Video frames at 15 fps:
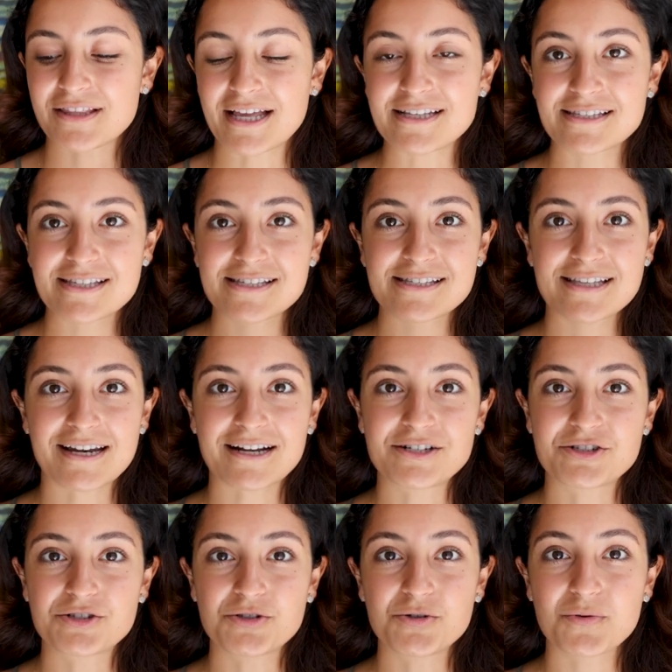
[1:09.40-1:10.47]
lenses that I
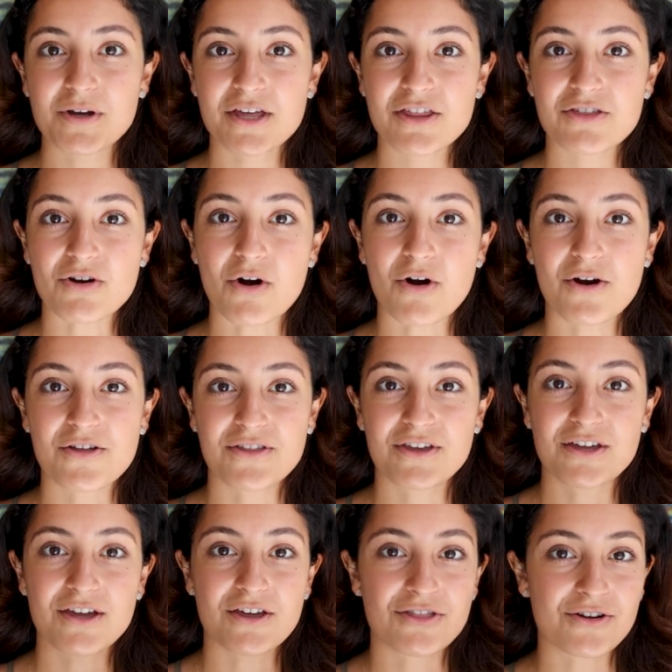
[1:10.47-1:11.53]
shoot with are
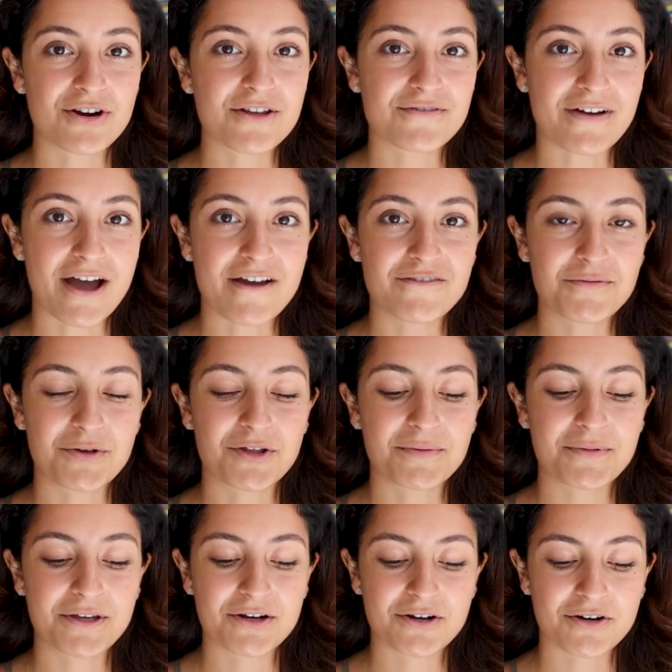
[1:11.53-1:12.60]
the
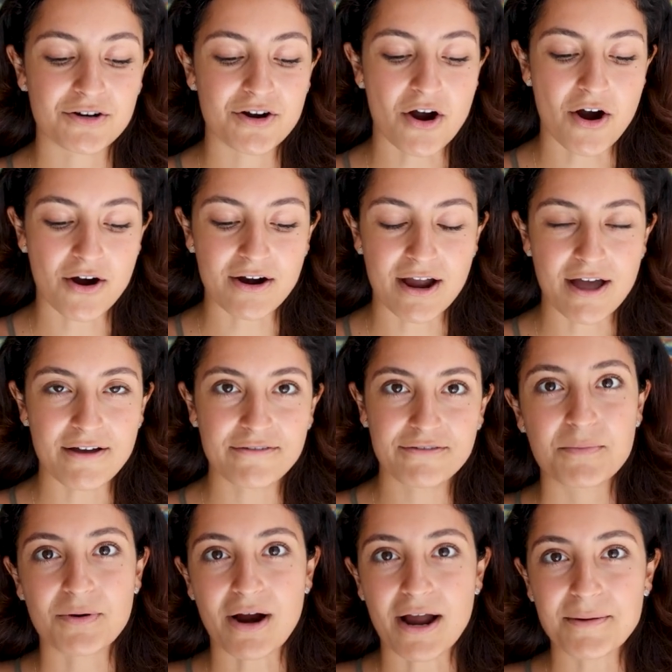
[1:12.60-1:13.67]
35mm
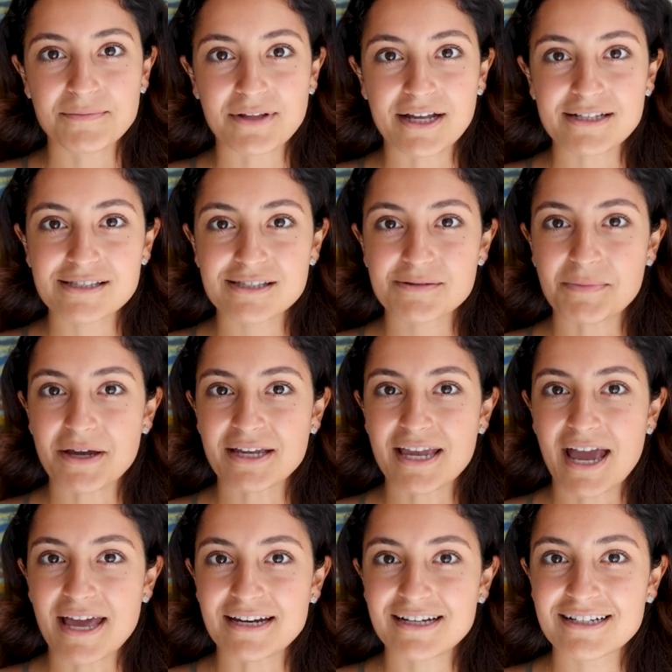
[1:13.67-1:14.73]
RF prime lens by
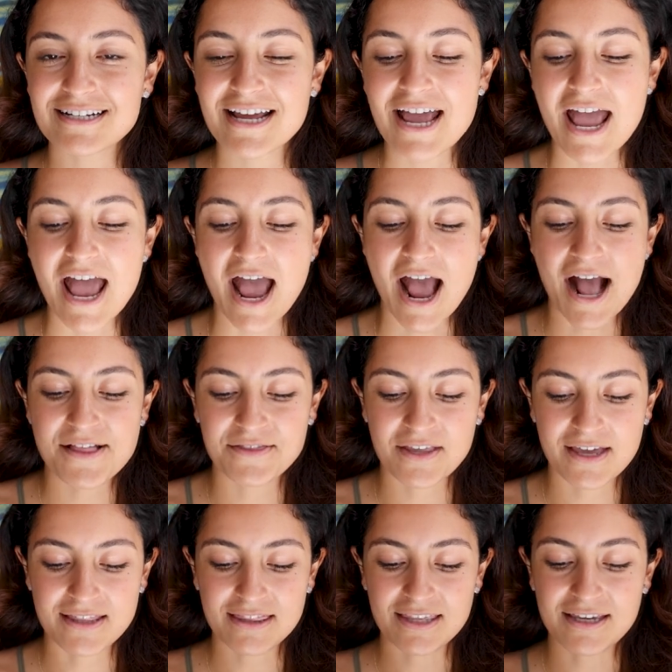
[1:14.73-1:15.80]
Canon, and
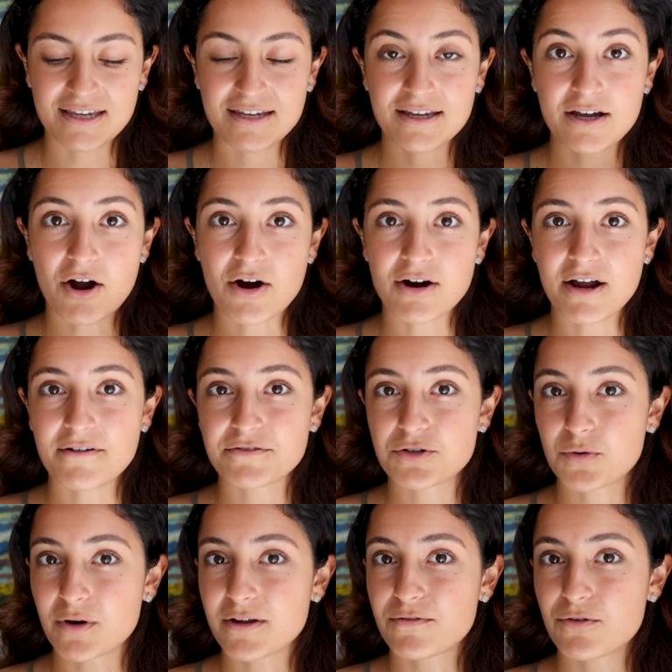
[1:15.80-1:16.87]
then the RF
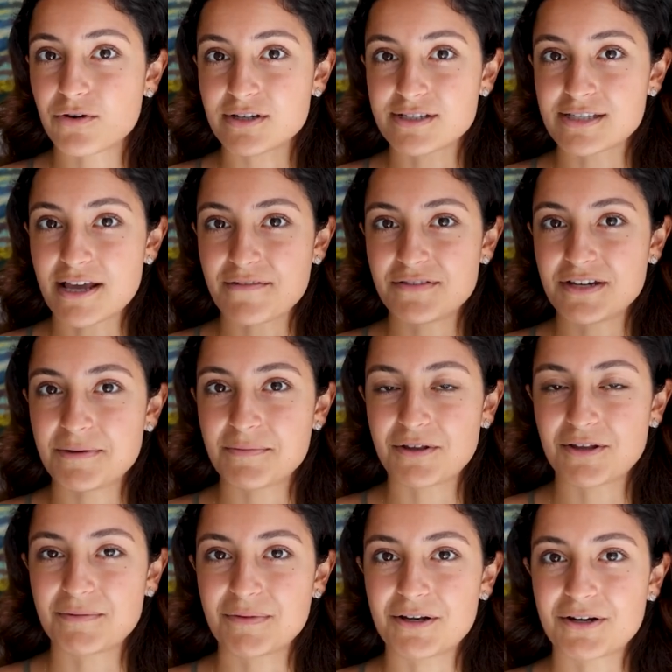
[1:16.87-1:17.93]

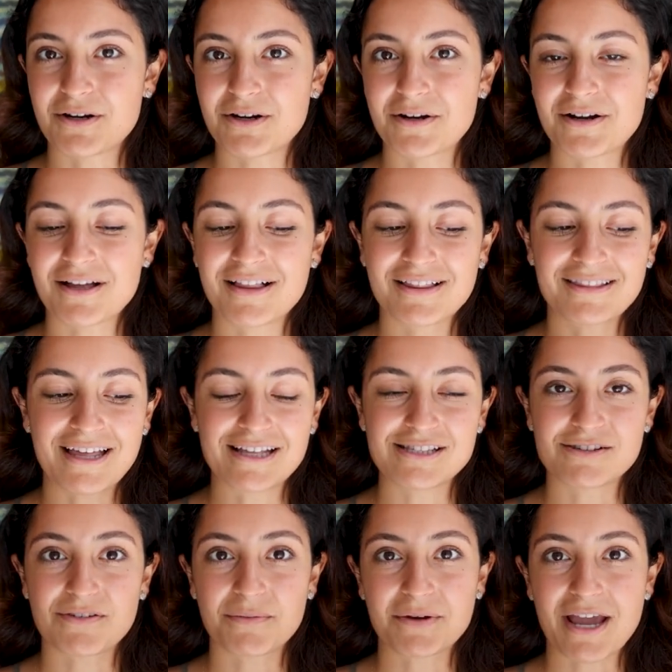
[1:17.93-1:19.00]
24-70mm
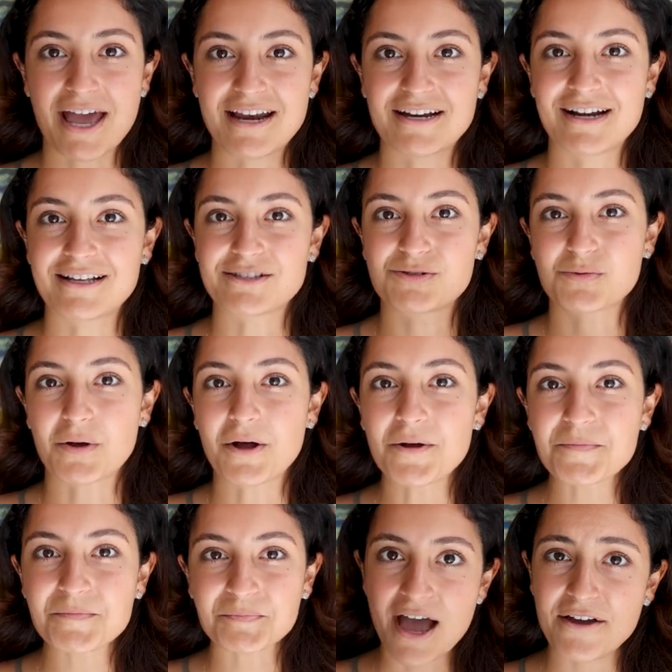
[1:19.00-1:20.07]
lens from Canon as
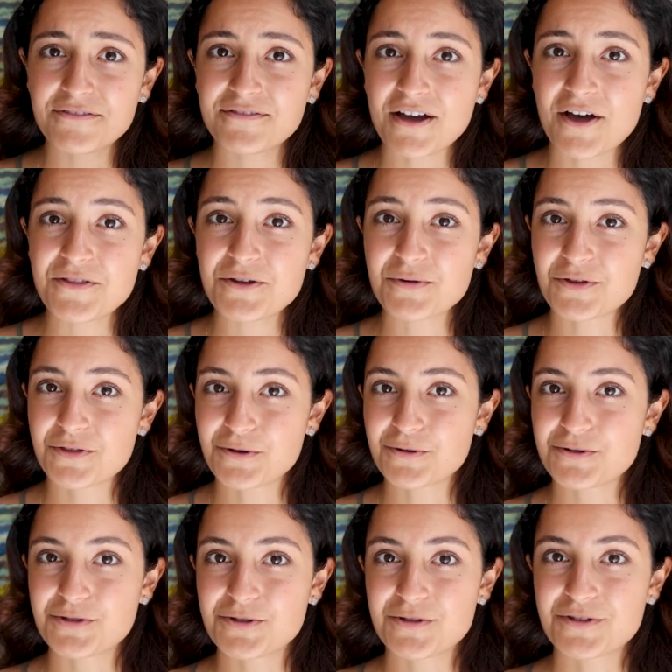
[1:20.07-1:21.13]
well. I've found that with
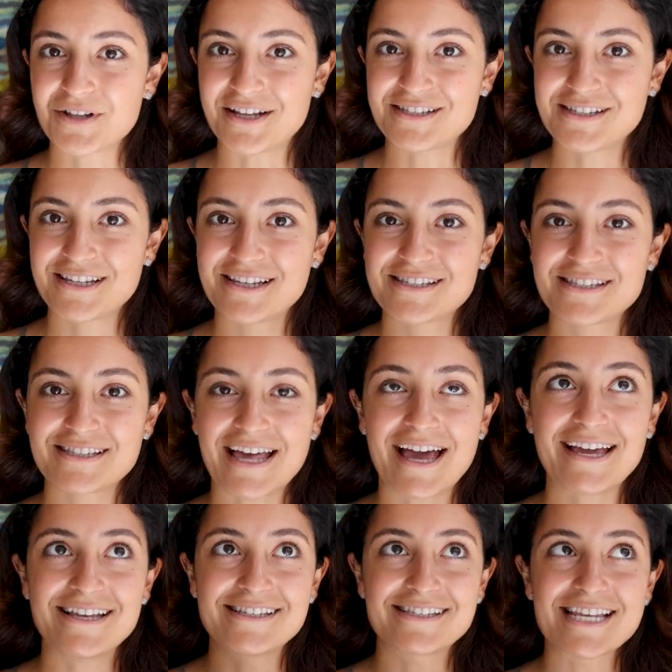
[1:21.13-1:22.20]
those two lenses,
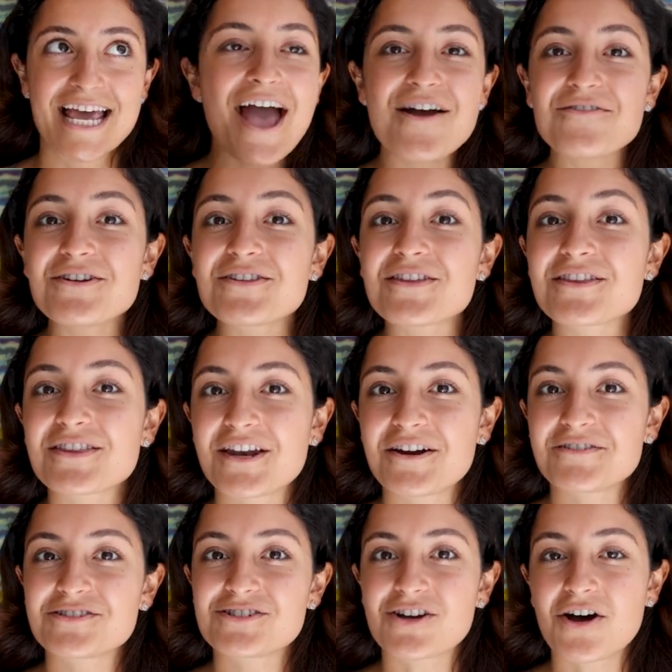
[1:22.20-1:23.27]
that is everything that
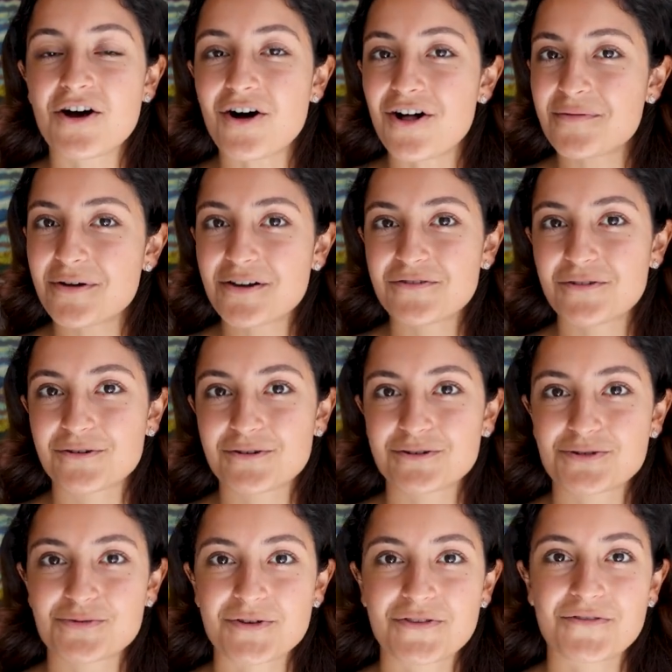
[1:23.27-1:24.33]
I've shot all my
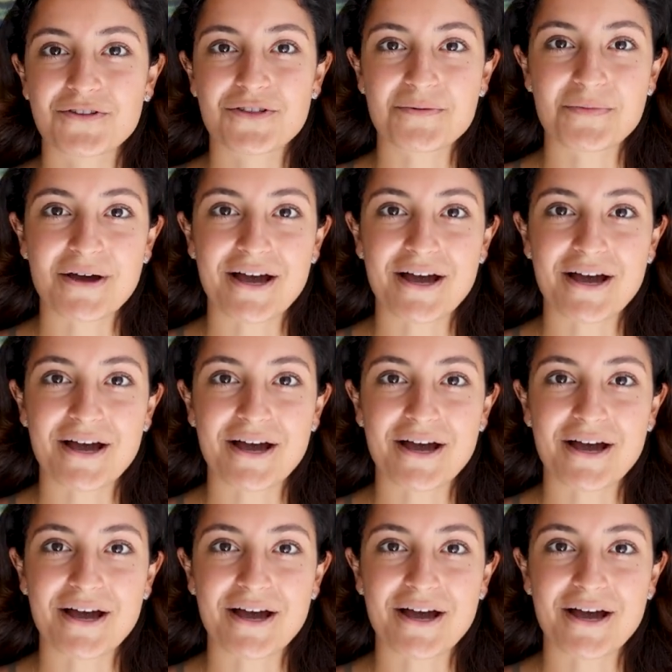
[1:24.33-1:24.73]
photos with for the